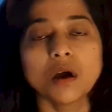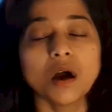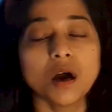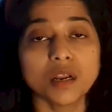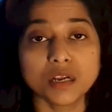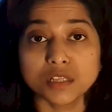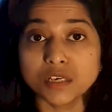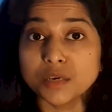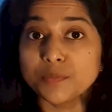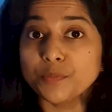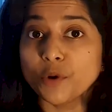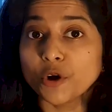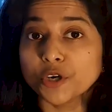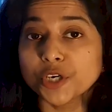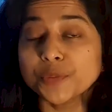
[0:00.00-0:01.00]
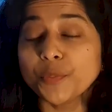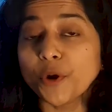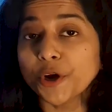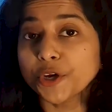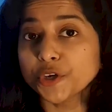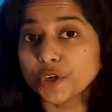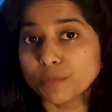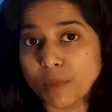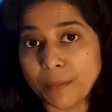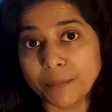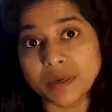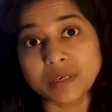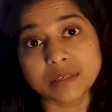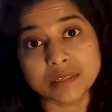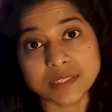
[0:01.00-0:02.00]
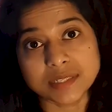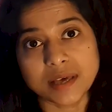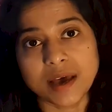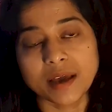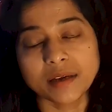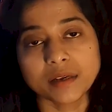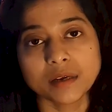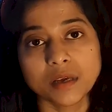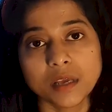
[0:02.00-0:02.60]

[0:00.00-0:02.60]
Another important point to remember is that